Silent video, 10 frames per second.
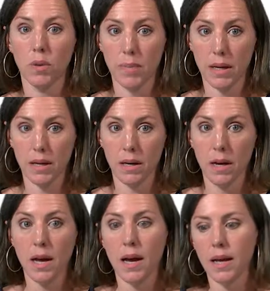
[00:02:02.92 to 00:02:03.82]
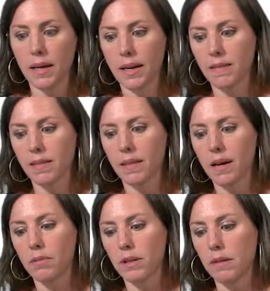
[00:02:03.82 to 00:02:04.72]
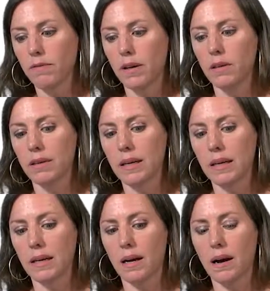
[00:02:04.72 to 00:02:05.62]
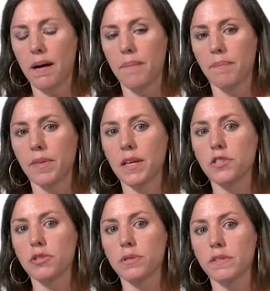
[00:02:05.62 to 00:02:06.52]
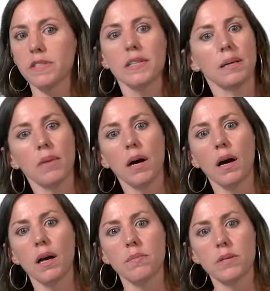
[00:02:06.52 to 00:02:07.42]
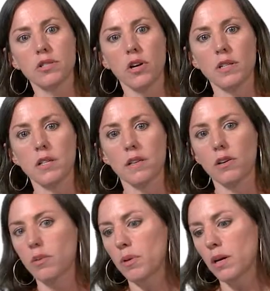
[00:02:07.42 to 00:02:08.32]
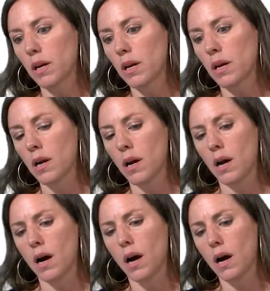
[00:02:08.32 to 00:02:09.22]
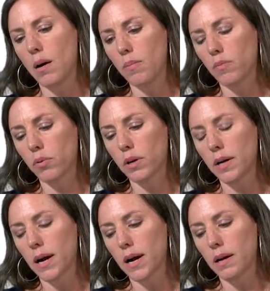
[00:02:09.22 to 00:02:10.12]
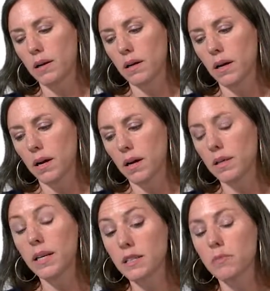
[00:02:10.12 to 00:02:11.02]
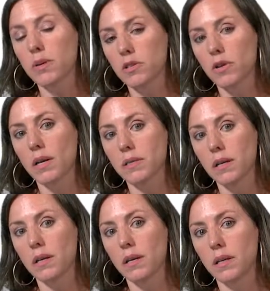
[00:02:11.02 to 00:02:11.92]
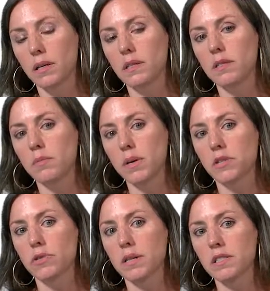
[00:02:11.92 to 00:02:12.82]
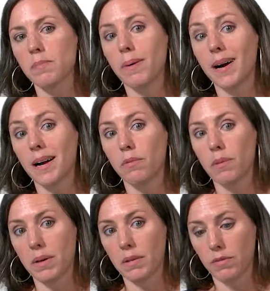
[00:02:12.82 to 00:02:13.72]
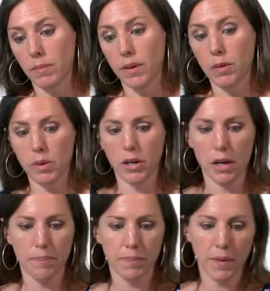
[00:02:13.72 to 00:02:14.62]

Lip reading: women. And again, they really felt like the issues of stigma and mistrust in their community were not needed to be addressed and needed to be addressed by women from the community.